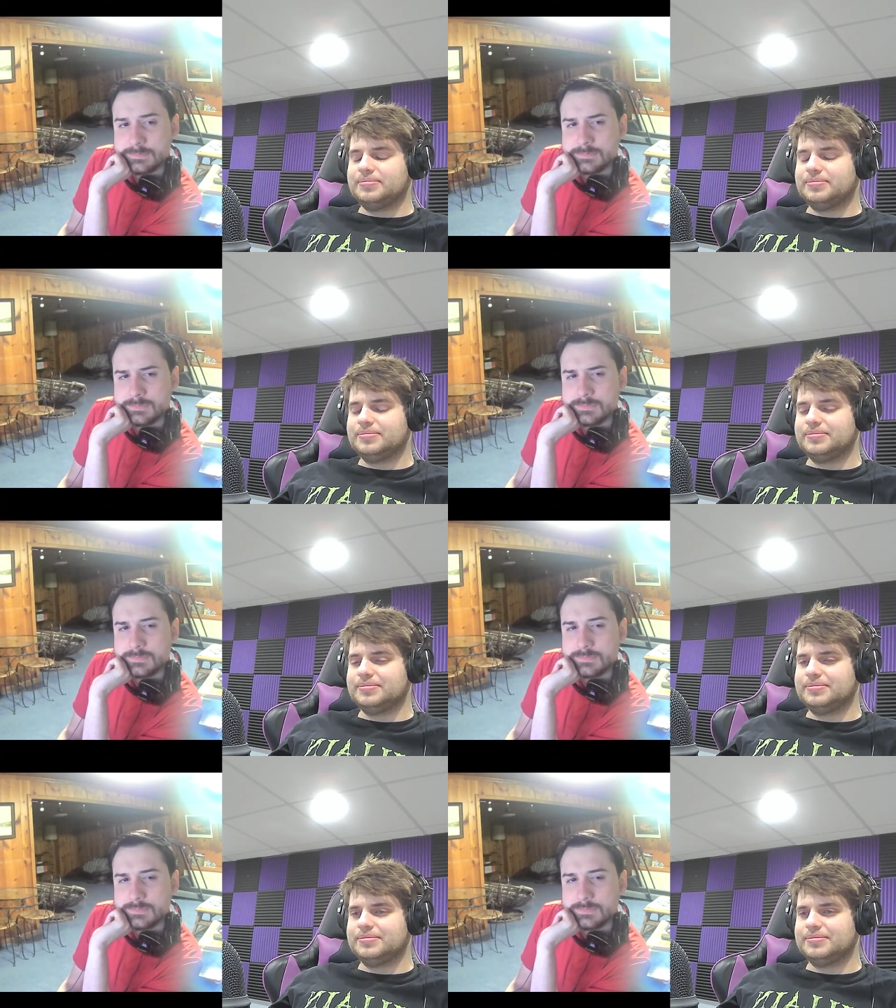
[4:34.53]

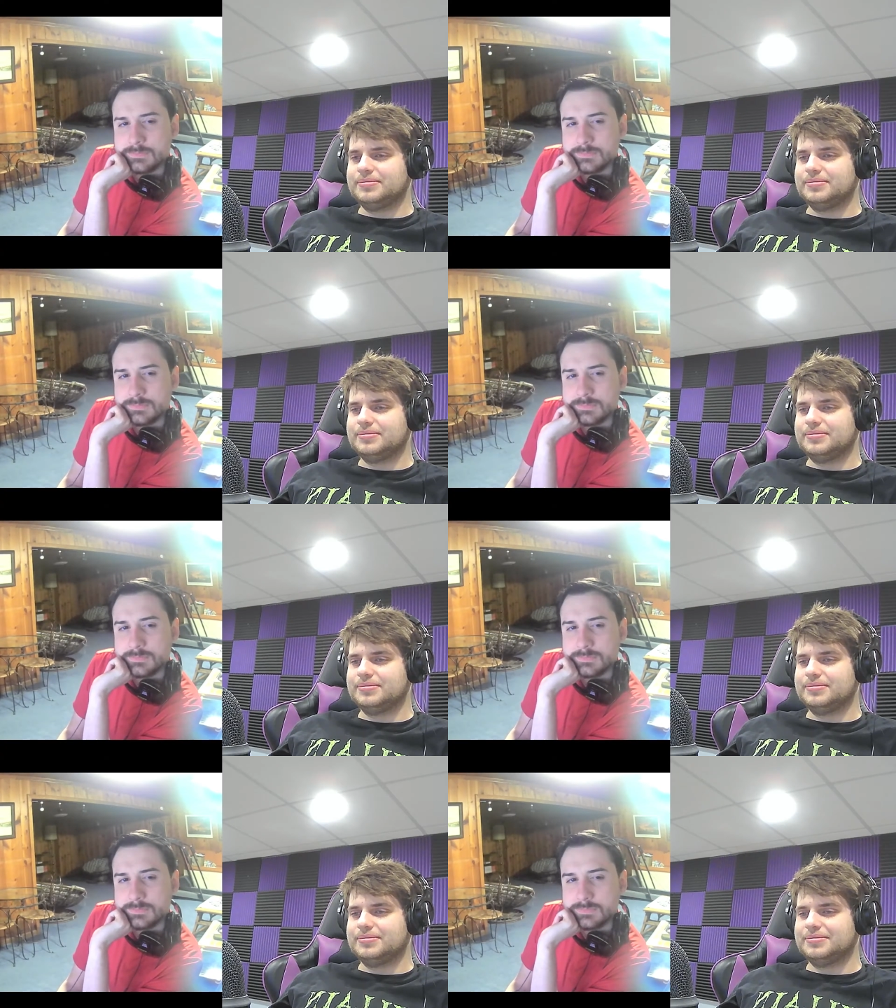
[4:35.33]

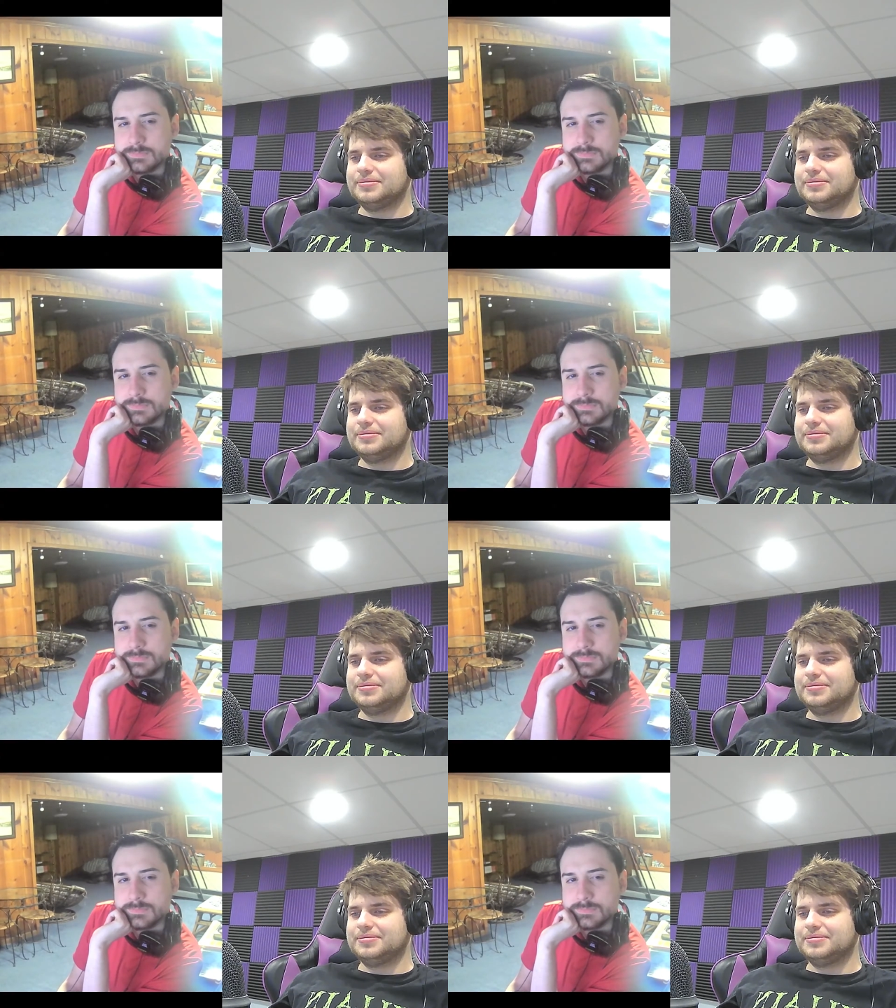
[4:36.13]

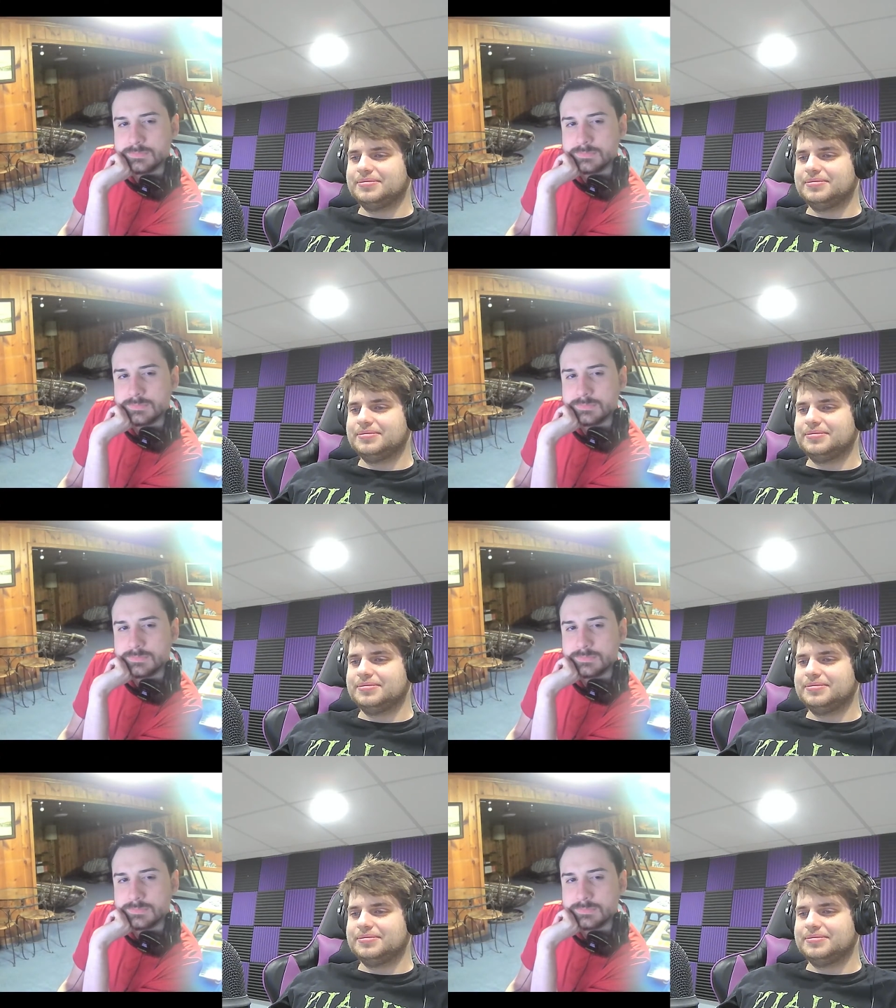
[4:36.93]
(silence)